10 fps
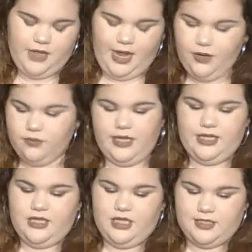I don't
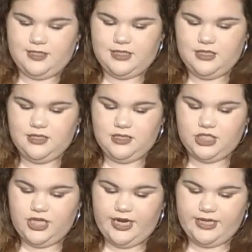like this. The
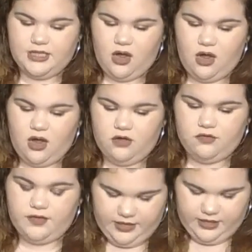shade's off,
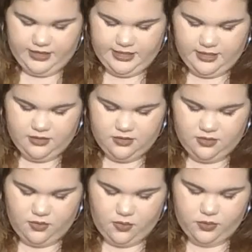very
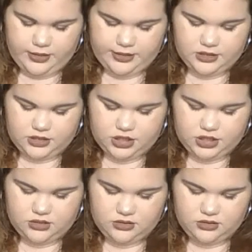orange,